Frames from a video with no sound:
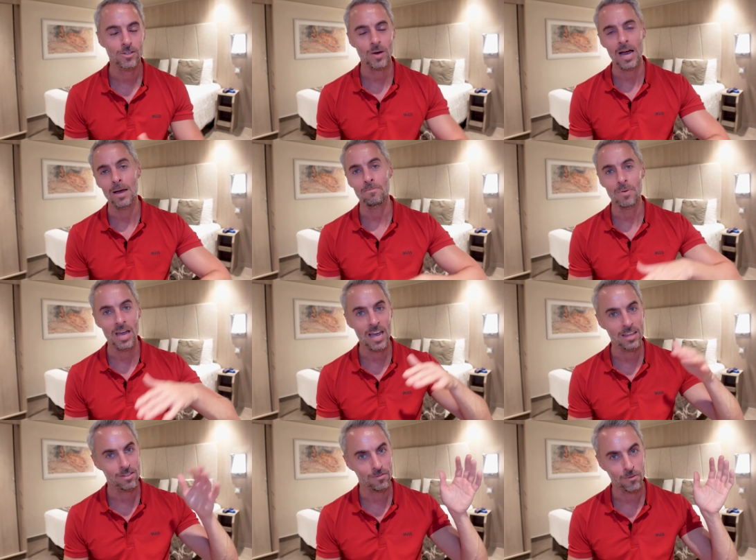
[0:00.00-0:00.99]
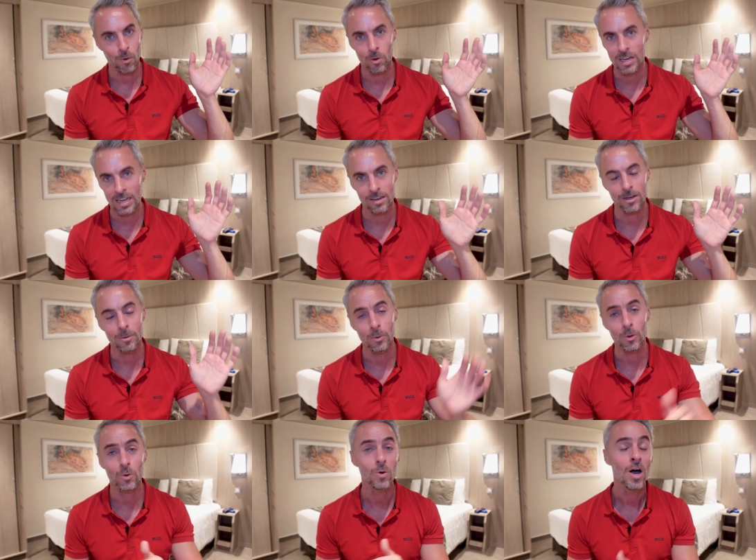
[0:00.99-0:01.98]
So I'm paying the full kit and
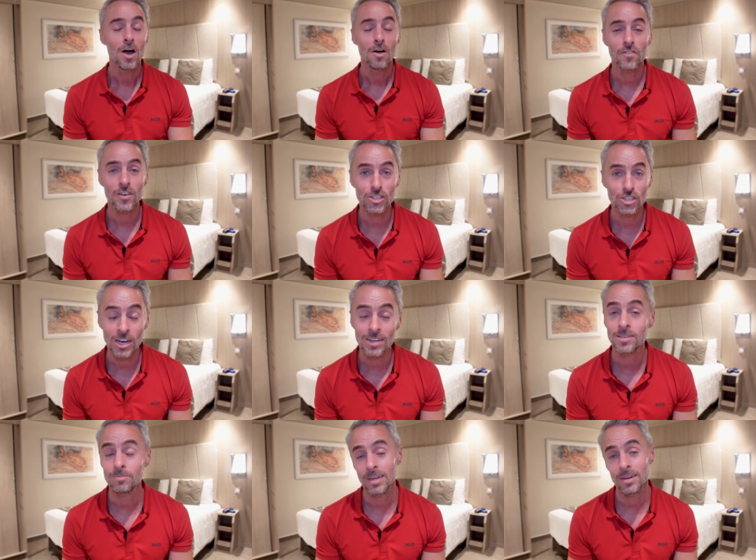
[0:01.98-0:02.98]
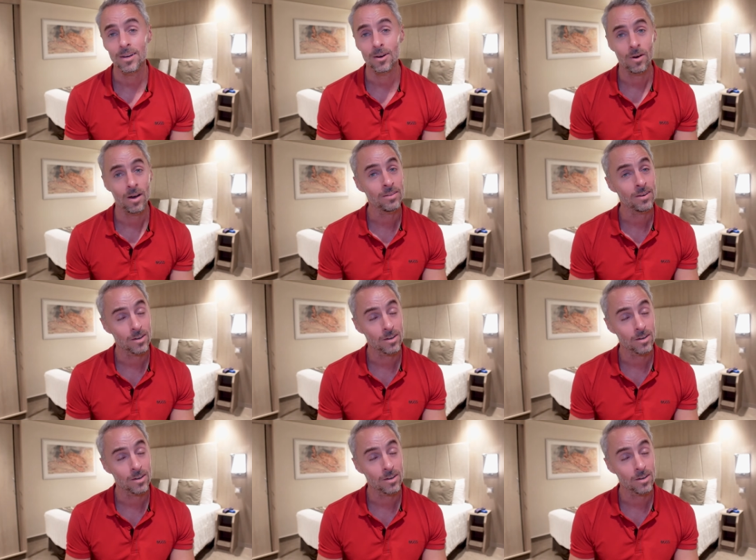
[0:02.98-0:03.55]
caboodle for just me to go on there.